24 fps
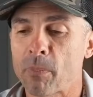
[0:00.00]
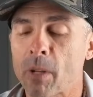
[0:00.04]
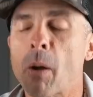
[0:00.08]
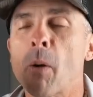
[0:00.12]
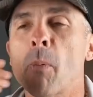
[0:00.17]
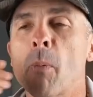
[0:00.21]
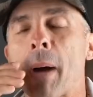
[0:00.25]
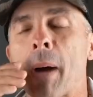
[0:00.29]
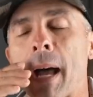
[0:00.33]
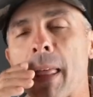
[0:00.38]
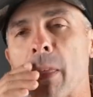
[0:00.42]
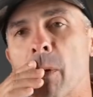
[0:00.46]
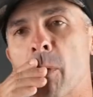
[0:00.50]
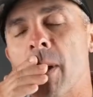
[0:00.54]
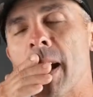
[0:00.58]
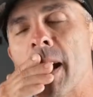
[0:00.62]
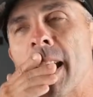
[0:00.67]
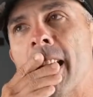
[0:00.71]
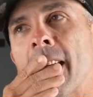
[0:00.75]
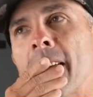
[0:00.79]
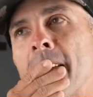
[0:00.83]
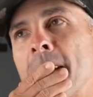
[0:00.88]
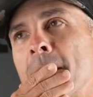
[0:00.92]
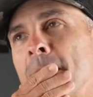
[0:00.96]
Oh, by the
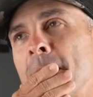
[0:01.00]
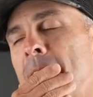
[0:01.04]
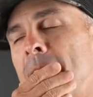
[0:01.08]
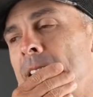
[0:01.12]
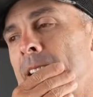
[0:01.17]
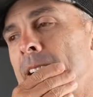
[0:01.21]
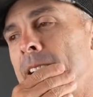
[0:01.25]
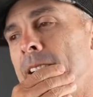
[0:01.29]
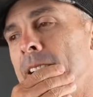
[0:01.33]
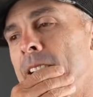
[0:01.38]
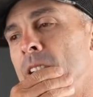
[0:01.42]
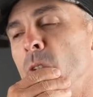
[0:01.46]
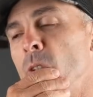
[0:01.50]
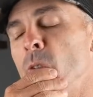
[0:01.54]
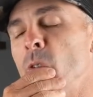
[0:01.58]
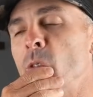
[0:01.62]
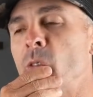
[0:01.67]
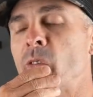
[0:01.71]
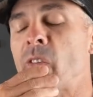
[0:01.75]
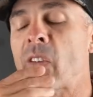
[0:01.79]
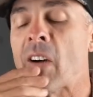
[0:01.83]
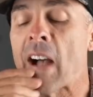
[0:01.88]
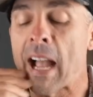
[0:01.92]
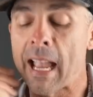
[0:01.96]
way, uh, you
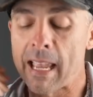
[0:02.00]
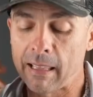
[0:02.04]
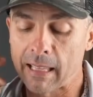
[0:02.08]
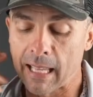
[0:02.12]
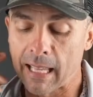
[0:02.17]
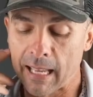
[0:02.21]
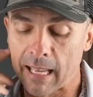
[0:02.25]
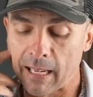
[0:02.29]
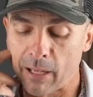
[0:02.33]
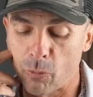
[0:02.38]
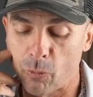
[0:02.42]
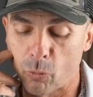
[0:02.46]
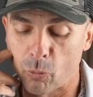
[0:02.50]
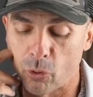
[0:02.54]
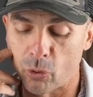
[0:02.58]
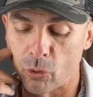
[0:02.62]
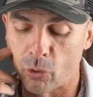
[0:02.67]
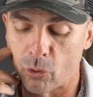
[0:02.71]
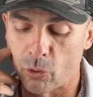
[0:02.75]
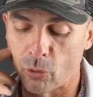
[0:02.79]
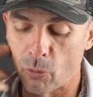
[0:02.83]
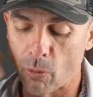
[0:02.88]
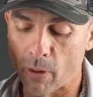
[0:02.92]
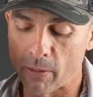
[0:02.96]
violated
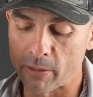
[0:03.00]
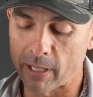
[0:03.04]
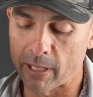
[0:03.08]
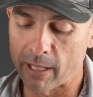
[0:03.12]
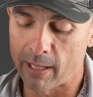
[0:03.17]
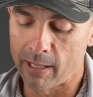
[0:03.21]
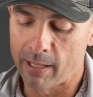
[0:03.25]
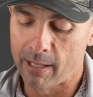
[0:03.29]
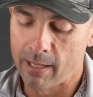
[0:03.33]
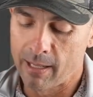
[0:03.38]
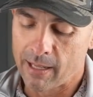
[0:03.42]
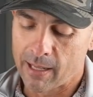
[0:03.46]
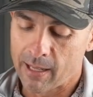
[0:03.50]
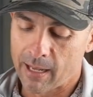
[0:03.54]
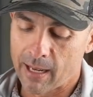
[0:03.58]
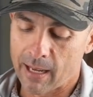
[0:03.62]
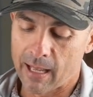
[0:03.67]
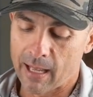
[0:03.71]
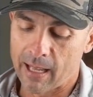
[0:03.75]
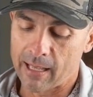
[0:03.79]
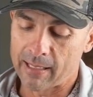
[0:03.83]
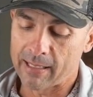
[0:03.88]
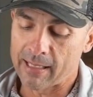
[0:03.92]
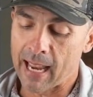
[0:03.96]
rule. What was it?
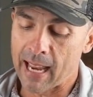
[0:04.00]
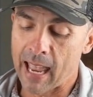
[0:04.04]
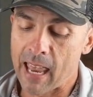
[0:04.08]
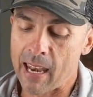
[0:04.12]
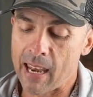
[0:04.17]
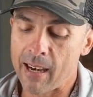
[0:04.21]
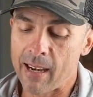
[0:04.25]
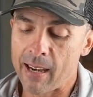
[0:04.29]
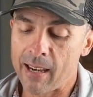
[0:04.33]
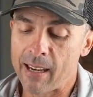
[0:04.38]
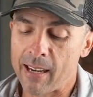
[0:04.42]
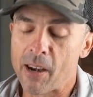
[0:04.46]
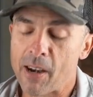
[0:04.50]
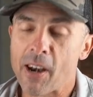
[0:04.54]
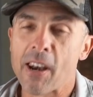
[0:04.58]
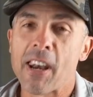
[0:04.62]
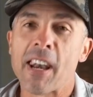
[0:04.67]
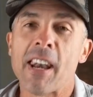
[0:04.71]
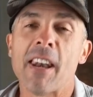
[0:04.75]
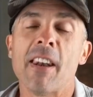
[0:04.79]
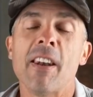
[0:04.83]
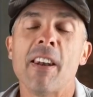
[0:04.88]
uh, 10